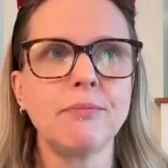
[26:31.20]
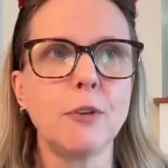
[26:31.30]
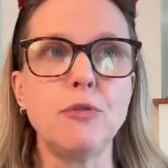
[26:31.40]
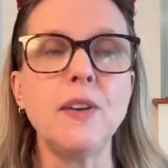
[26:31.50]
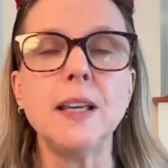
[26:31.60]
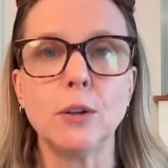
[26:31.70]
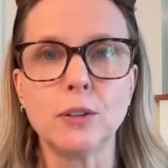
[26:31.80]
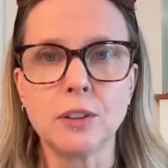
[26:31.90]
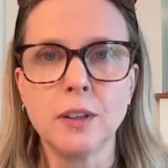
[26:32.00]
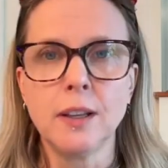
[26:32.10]

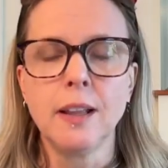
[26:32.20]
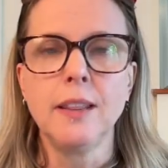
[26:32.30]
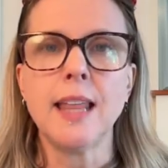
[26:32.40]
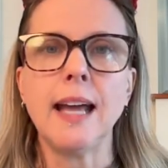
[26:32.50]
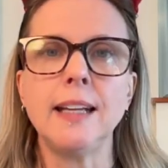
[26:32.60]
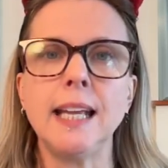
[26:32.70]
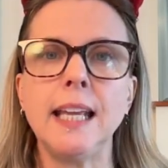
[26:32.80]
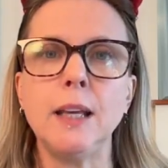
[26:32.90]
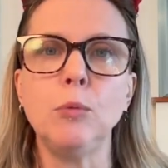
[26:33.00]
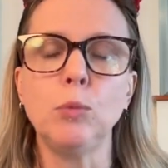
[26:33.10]
field that
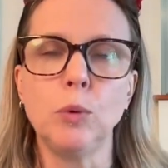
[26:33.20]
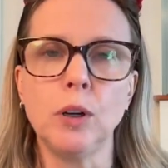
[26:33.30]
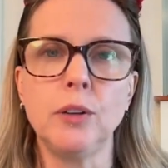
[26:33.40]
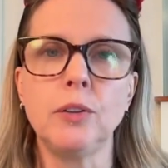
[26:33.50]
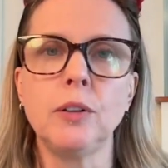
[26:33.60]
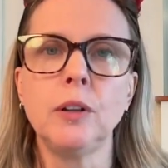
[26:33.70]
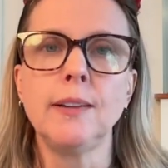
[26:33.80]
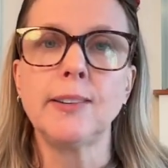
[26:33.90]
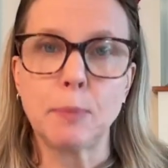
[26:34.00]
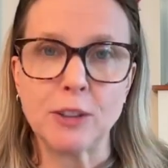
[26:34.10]
he would
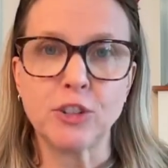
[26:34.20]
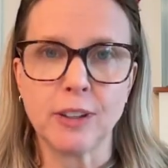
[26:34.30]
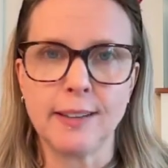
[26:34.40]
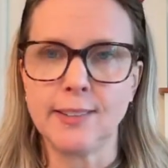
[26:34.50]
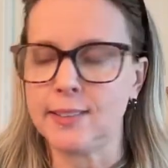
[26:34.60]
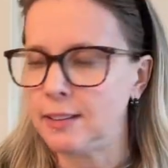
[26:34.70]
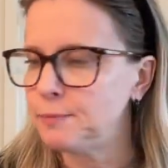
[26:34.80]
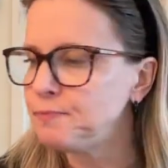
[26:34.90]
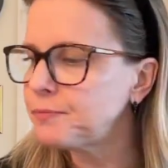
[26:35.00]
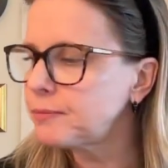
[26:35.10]
specialize
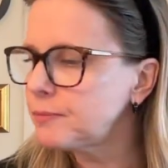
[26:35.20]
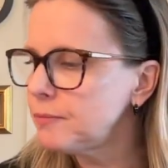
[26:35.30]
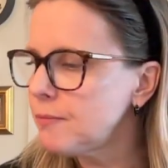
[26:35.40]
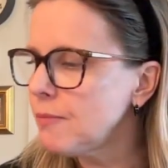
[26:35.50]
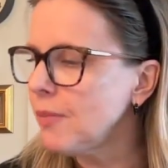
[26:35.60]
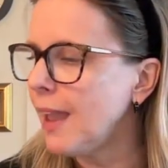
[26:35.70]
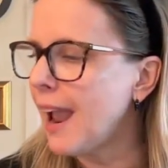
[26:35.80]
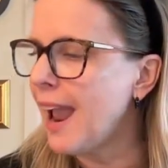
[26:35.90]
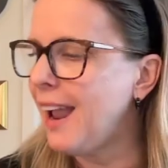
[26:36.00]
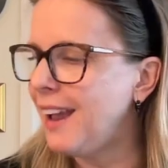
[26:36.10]

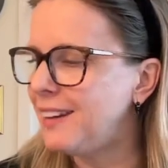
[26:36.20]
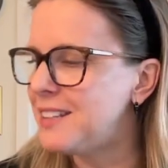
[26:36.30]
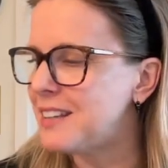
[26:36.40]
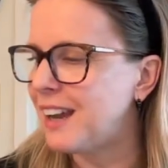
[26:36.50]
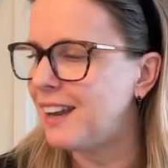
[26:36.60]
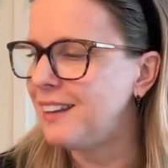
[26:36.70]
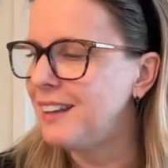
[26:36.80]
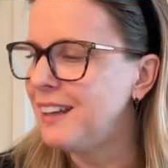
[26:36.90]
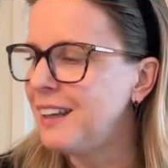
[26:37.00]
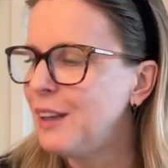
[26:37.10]
in. And
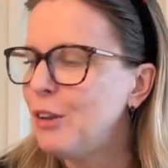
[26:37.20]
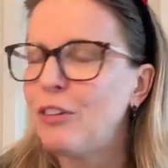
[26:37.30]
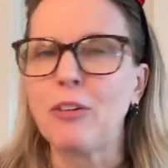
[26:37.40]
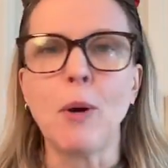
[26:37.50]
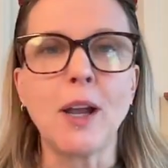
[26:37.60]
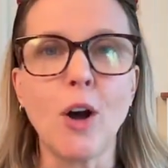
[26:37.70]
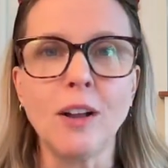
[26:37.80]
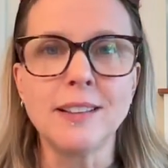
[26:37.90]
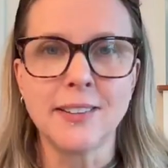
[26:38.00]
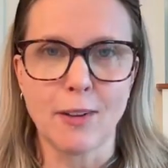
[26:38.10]
so I
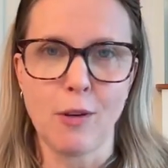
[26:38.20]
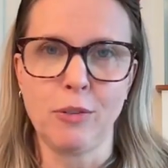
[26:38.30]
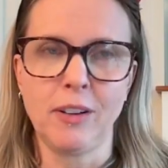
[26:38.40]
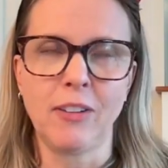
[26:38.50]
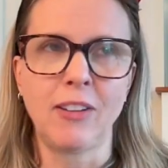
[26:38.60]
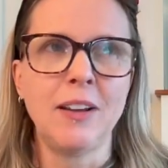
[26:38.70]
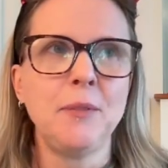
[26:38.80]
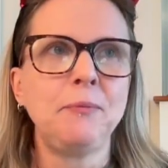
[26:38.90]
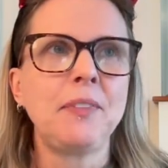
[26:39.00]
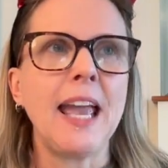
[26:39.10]
called his office,
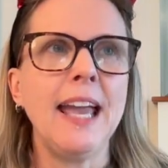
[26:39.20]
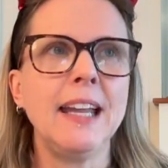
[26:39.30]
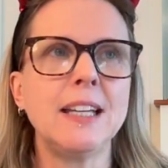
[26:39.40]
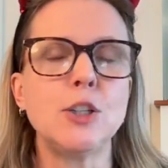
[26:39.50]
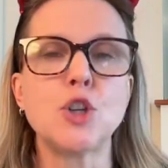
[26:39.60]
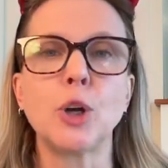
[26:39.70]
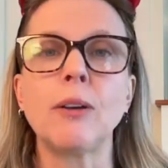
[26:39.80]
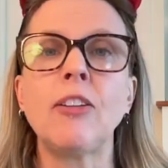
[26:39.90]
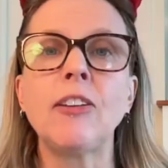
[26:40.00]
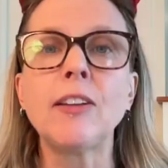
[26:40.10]
and it took
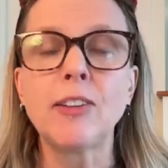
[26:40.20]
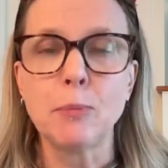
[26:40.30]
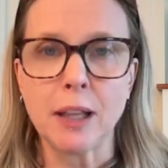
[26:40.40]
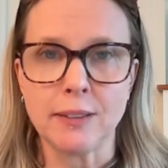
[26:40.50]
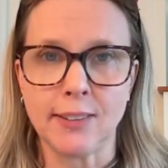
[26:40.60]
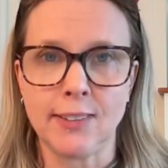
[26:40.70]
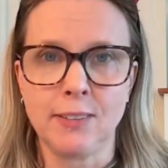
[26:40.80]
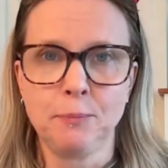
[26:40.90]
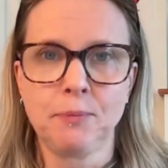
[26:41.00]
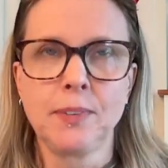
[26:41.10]
6 months,
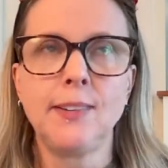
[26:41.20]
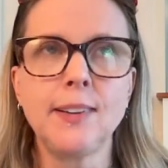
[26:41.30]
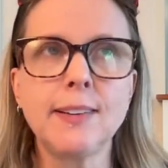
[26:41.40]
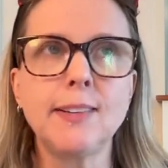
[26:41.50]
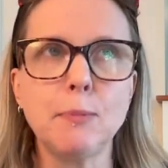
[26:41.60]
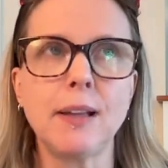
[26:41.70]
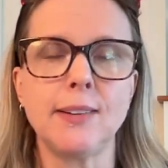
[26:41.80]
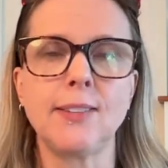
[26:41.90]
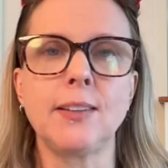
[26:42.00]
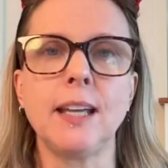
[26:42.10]
6
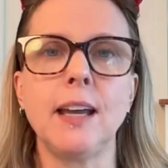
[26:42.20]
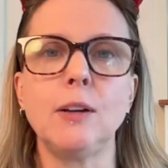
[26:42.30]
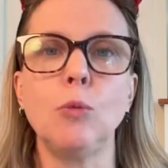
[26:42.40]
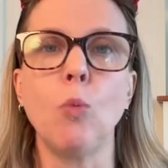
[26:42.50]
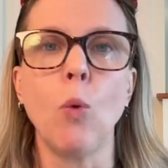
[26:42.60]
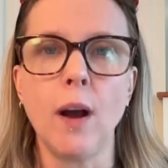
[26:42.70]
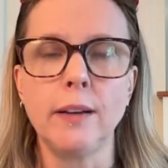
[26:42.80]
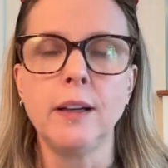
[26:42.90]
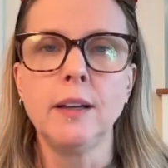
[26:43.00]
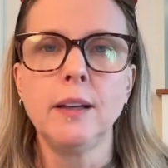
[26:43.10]
months to get
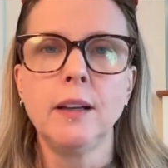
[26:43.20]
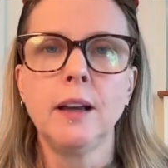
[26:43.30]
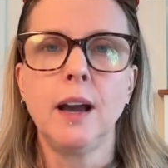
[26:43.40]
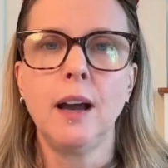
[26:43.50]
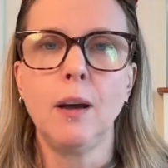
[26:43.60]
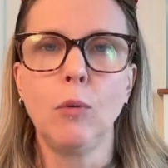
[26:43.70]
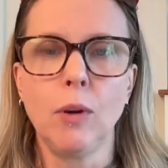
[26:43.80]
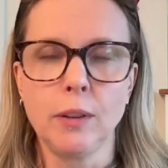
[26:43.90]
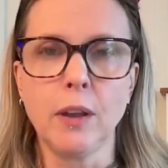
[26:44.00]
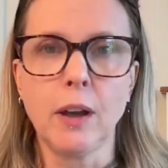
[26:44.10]

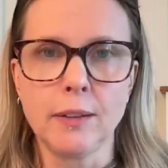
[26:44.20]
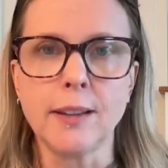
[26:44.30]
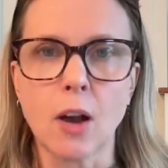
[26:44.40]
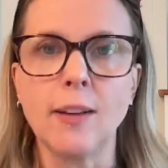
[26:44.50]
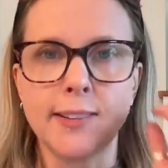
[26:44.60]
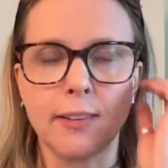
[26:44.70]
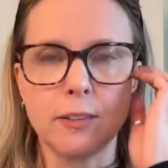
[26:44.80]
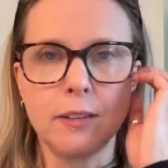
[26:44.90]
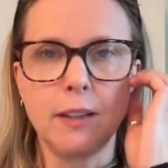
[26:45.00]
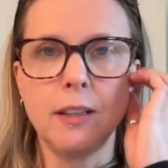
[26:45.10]
the
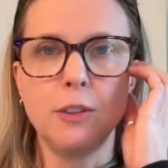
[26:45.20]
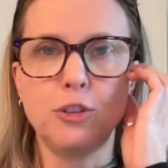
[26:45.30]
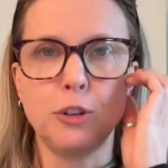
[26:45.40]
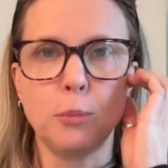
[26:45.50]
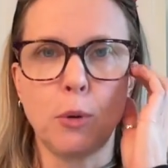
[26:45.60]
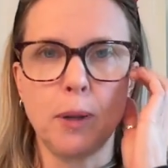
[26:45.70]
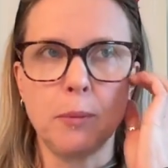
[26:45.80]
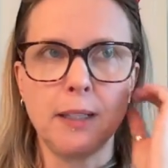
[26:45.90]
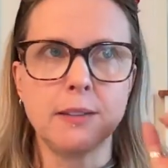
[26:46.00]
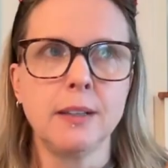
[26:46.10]
consult, the initial
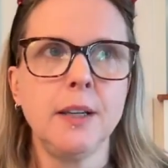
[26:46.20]
appointment.